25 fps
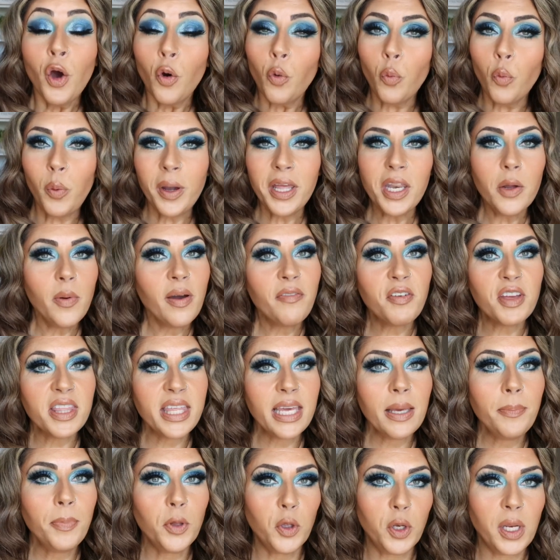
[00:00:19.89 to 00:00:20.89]
We do
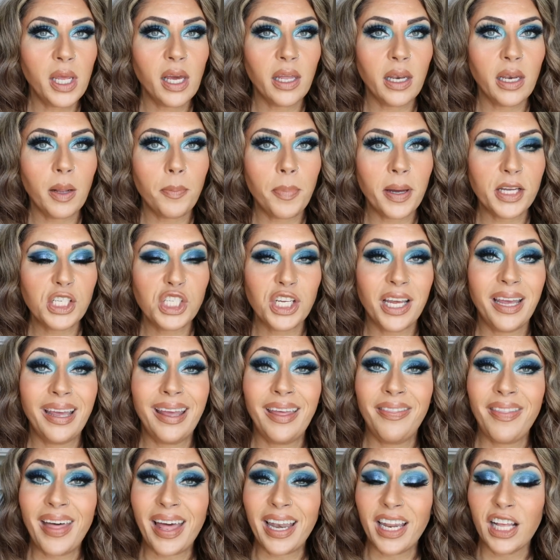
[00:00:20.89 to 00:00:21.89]
everything beauty on a budget,
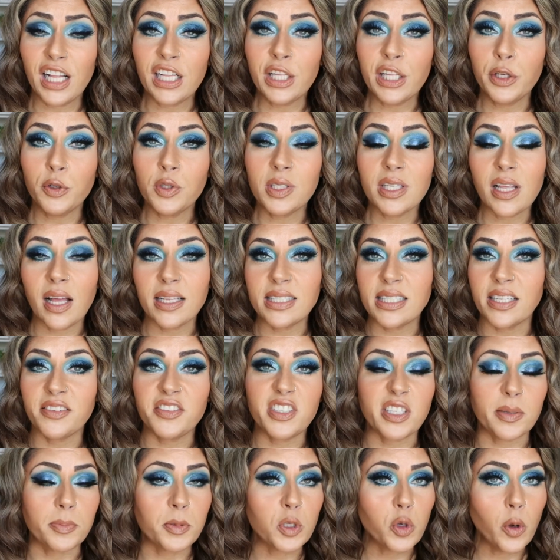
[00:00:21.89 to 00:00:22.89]
and that includes lots of
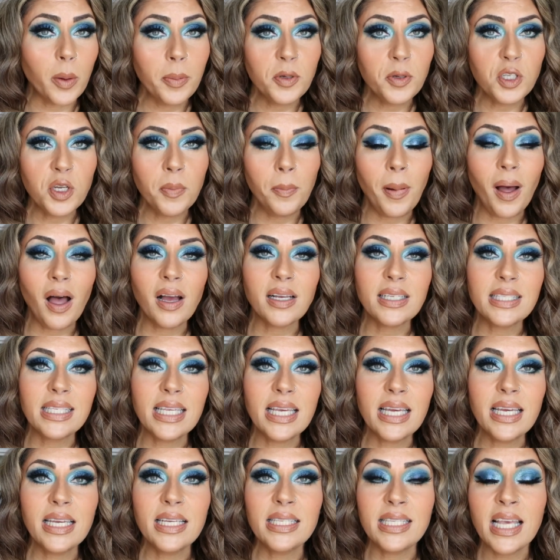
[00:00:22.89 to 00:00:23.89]
subscription
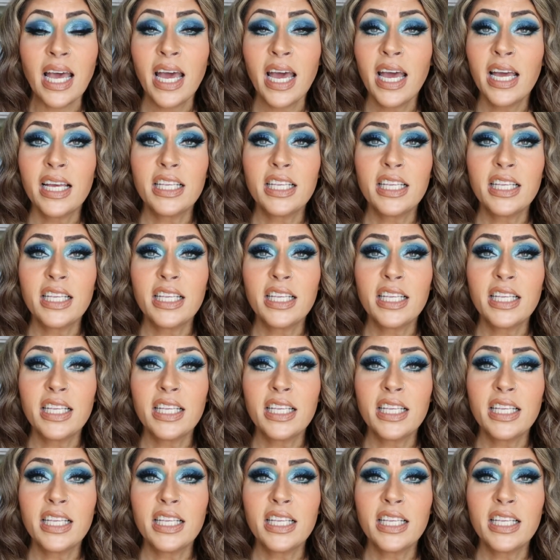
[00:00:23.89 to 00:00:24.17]
boxes,